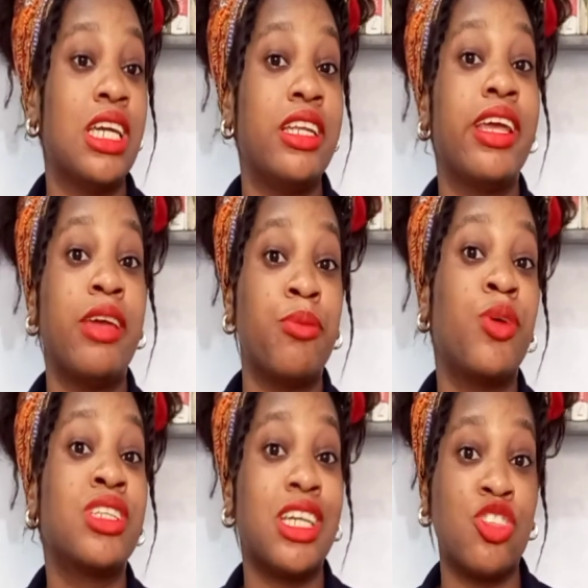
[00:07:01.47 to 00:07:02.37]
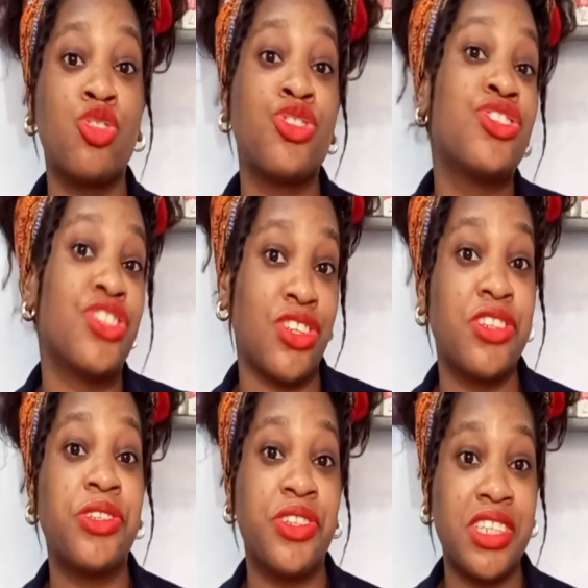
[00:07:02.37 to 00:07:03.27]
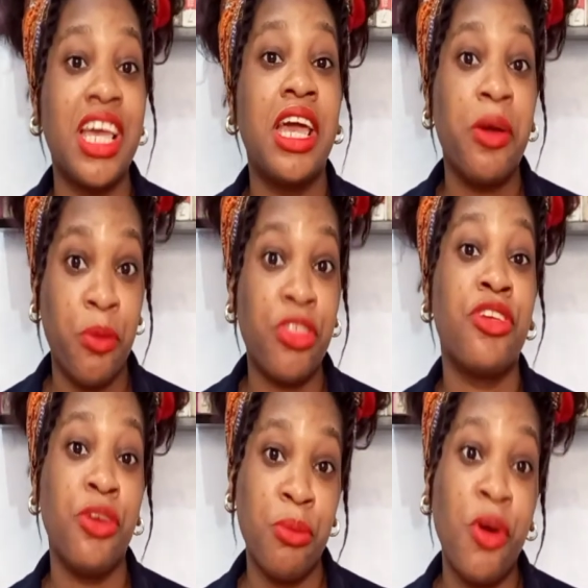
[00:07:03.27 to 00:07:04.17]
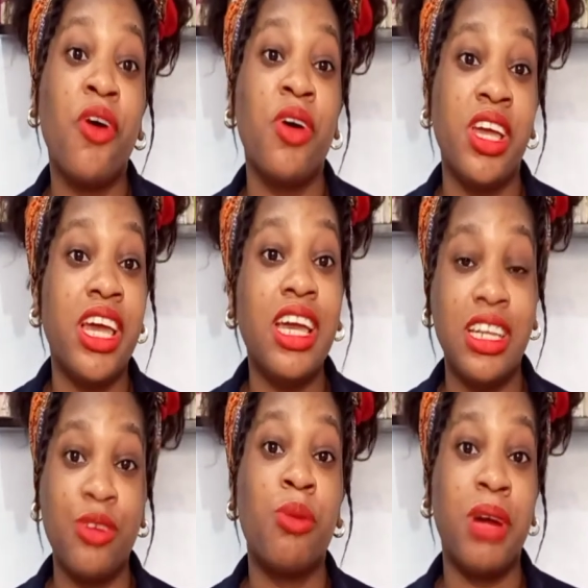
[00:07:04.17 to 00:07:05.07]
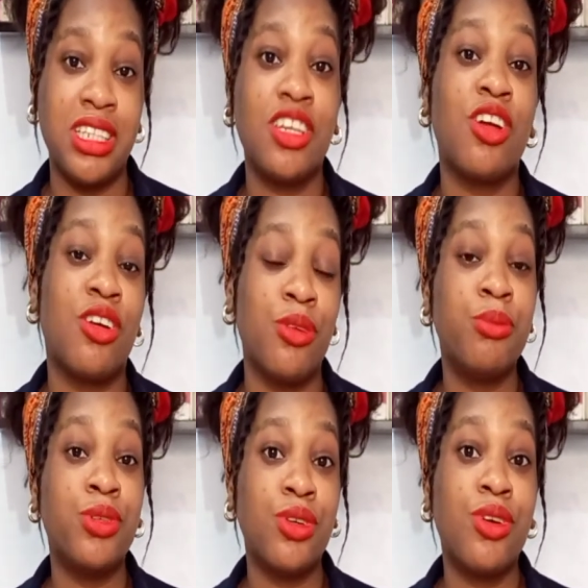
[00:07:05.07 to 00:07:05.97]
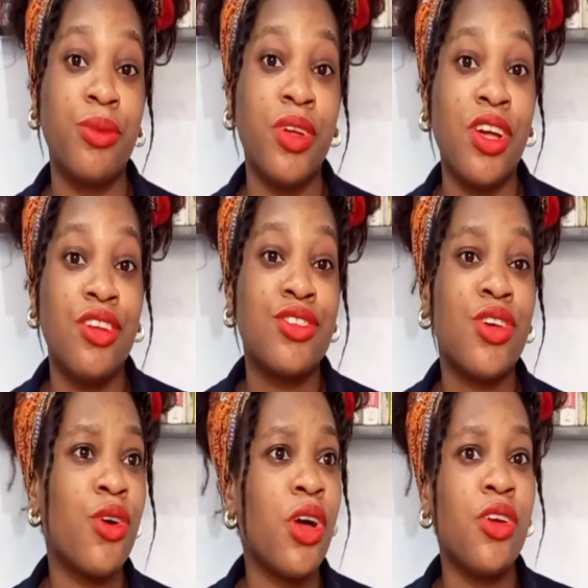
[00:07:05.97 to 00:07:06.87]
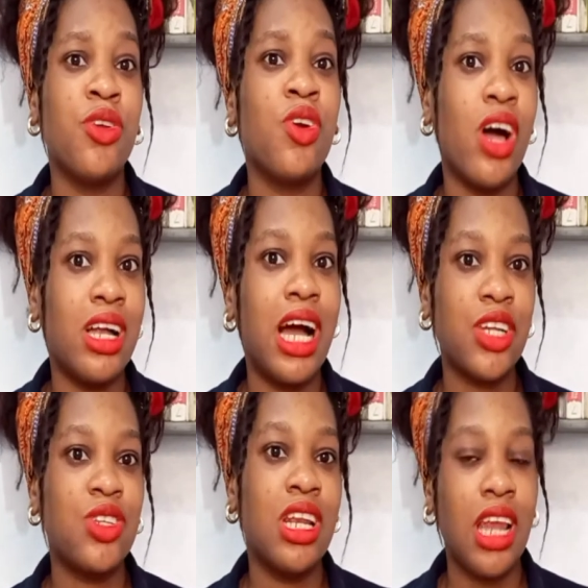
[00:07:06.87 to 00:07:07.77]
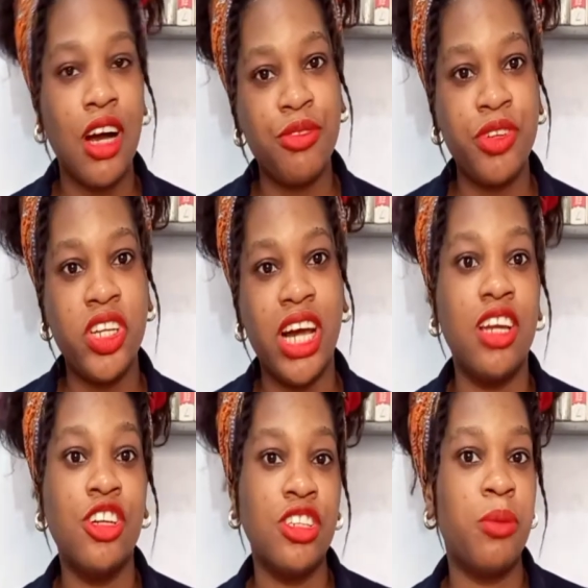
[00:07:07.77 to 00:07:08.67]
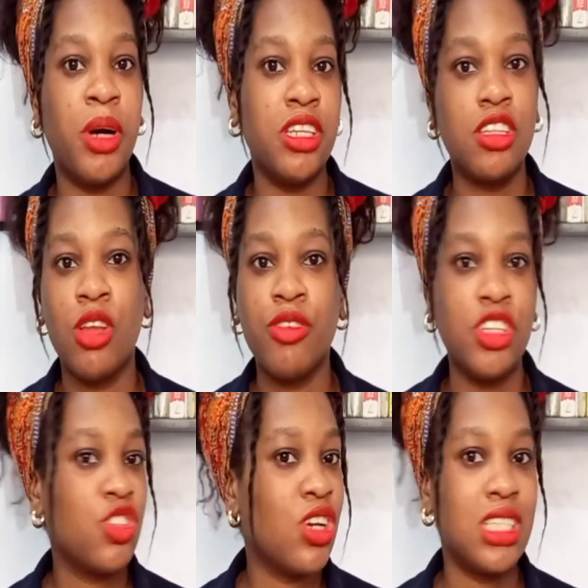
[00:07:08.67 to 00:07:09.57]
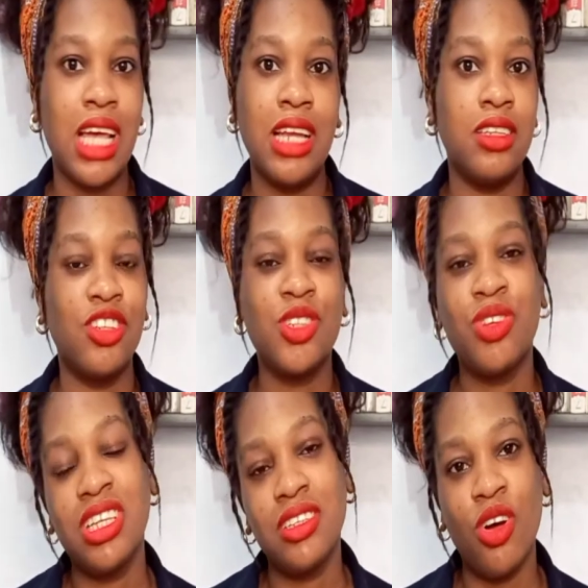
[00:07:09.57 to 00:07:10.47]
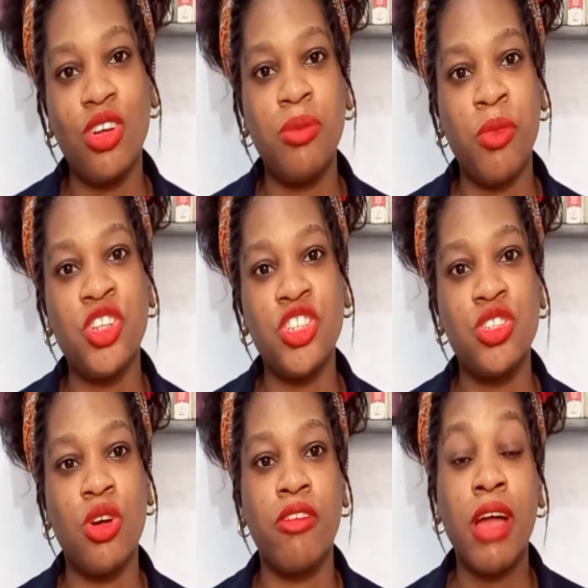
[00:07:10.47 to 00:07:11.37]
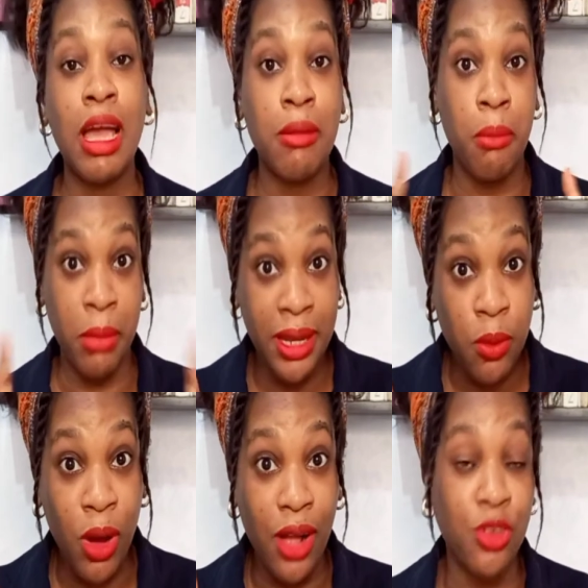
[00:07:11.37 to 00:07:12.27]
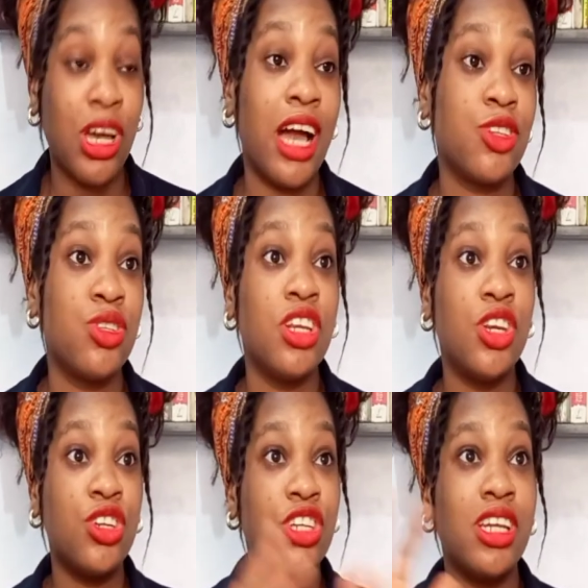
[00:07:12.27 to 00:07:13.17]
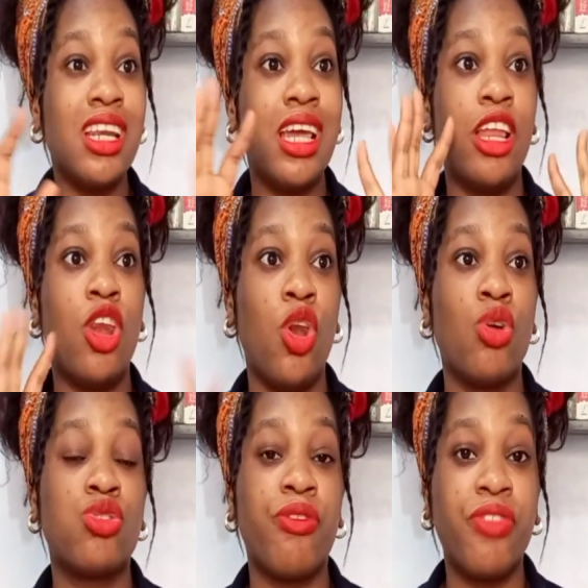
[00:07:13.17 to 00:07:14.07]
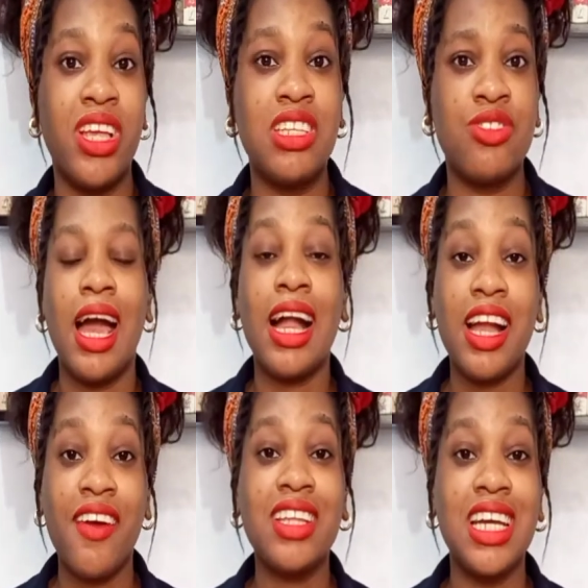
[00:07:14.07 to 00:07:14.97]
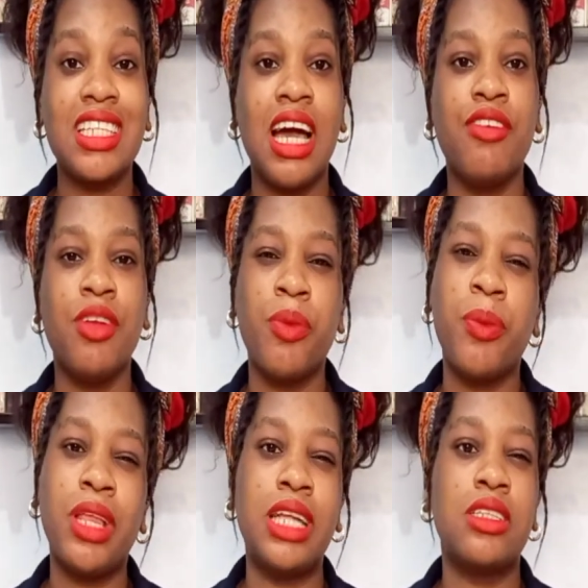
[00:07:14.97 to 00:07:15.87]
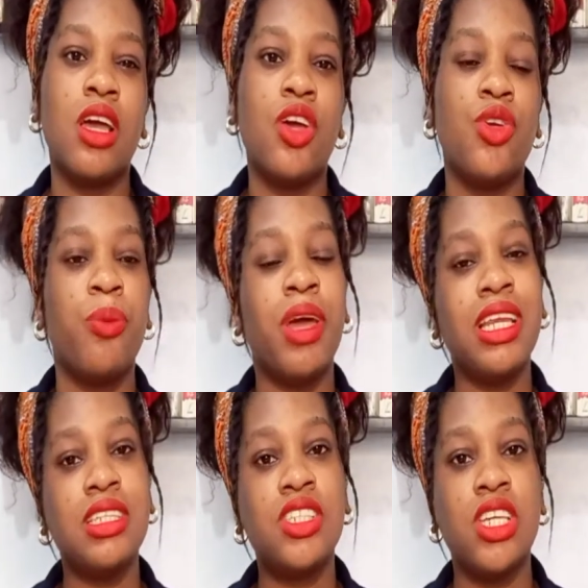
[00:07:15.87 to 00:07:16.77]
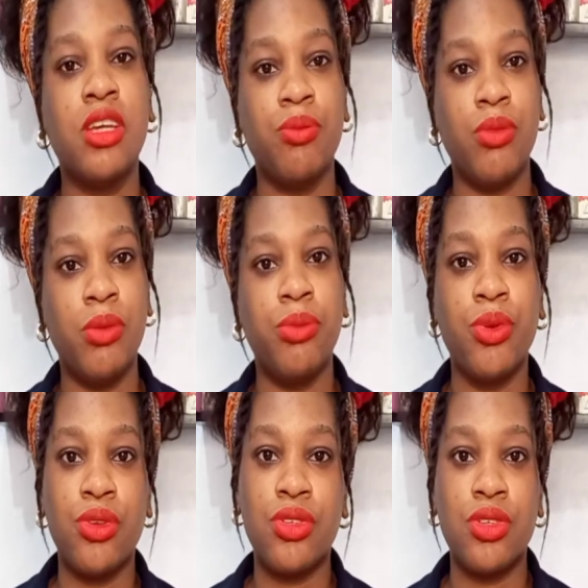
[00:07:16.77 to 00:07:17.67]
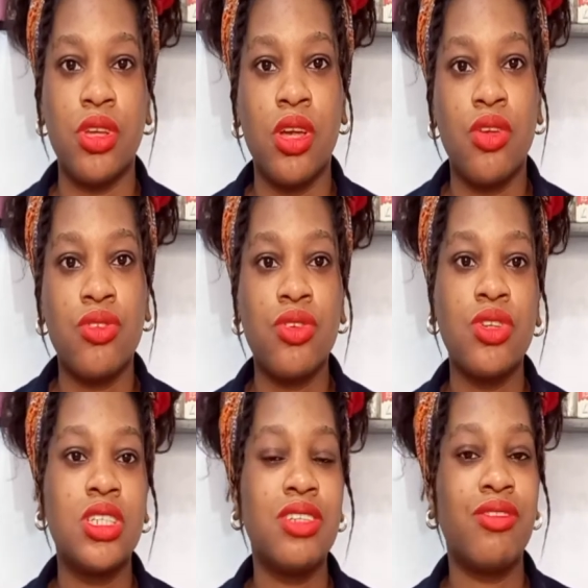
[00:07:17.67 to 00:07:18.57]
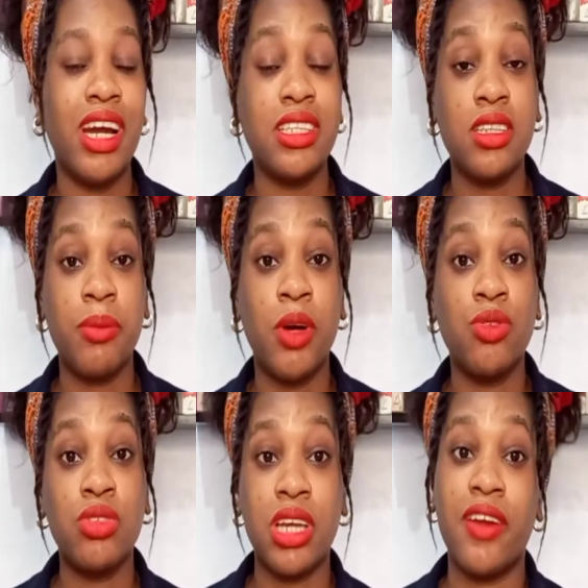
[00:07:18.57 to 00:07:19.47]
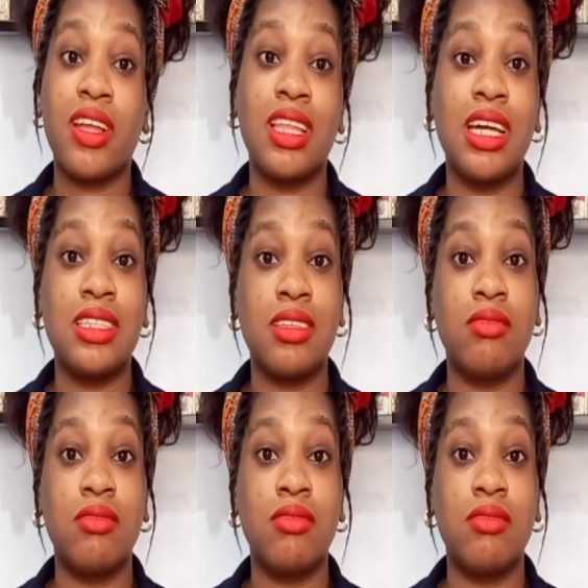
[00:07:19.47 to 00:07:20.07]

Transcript: in important social discussions with humor in a romantic book. So you are actually laughing and learning about this love interest and just reading all the mushy stuff. Meanwhile, you're actually learning a lot of things. Her characters are really people that you barely see in books. So she writing about those characters